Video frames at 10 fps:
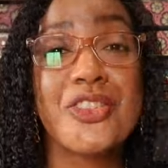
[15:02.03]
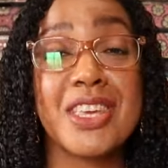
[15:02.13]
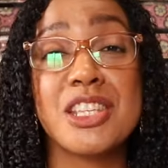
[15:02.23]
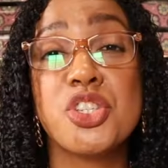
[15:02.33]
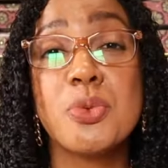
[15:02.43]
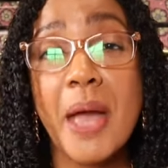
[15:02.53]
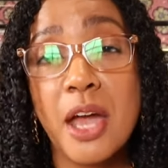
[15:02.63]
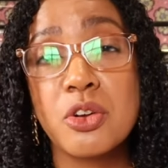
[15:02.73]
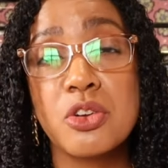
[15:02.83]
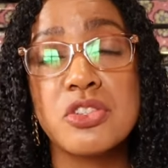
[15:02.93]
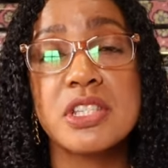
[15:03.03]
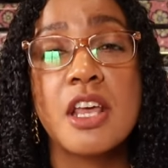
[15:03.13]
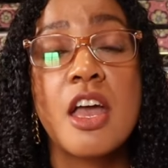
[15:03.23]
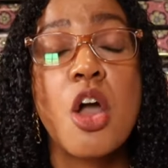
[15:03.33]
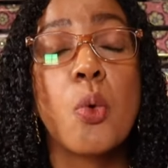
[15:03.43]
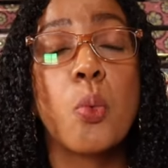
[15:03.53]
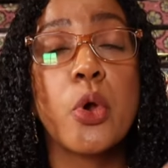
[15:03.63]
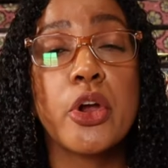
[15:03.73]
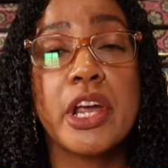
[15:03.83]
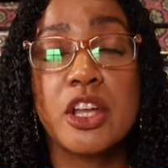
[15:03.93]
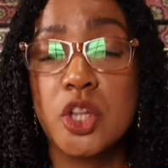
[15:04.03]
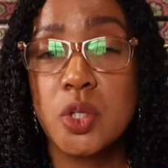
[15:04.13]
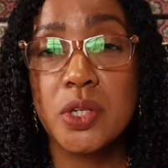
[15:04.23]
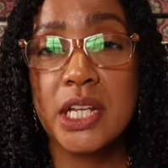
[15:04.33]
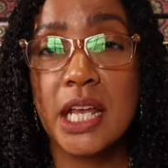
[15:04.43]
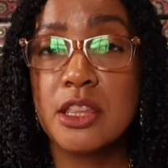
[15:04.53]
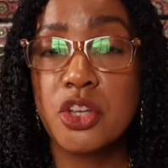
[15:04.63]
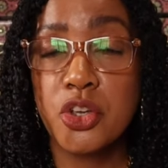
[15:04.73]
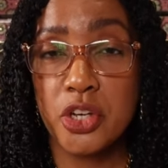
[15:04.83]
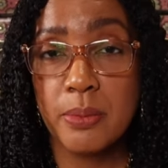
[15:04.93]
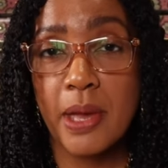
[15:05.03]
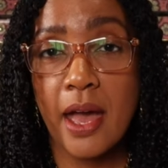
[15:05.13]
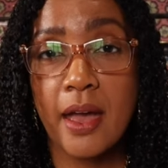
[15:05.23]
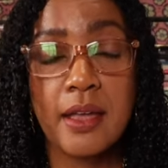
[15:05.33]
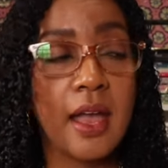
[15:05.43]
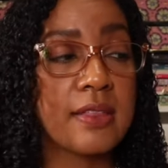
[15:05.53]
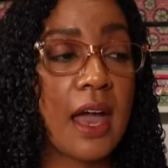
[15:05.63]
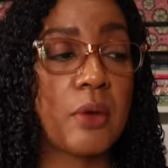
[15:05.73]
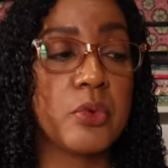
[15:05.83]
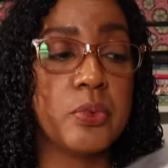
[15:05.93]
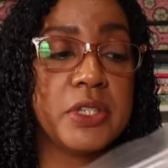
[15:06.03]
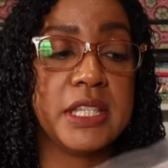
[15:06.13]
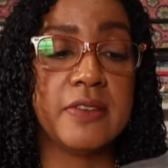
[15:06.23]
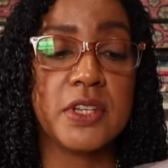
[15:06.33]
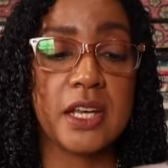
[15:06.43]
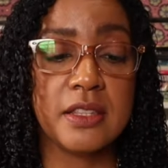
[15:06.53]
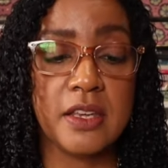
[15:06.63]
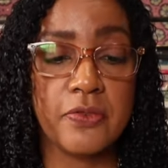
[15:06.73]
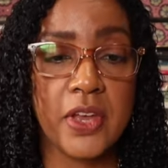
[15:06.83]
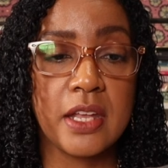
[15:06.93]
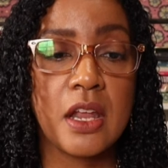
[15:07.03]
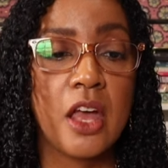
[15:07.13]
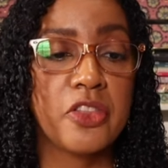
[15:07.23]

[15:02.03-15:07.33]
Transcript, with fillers: these two patterns were included in the goodie bag that we received at the event.